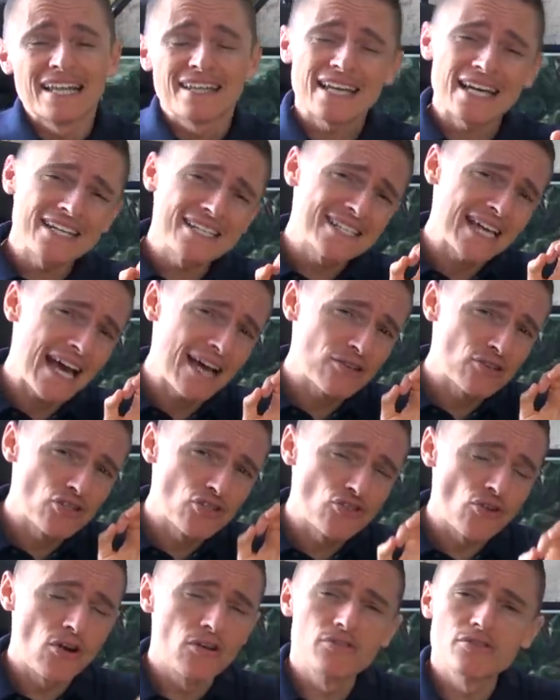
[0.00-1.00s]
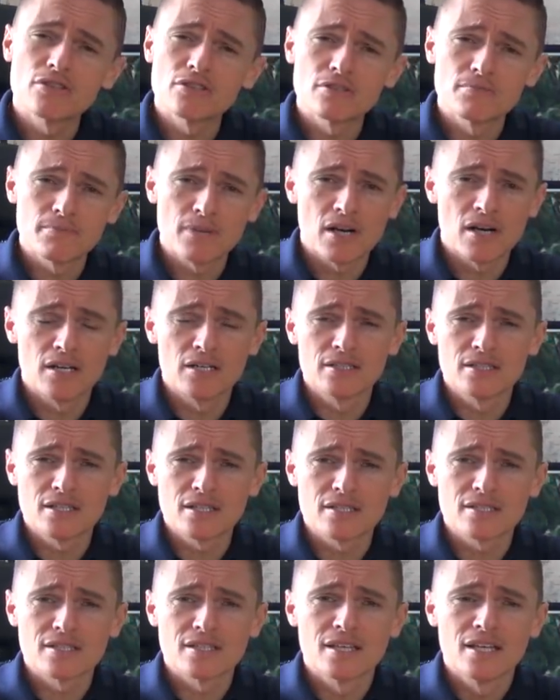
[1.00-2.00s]
That is how strong the demand
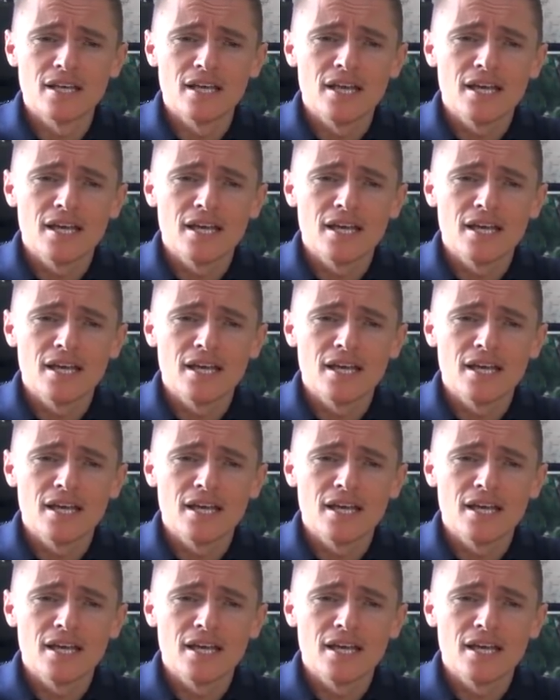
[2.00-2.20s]
is.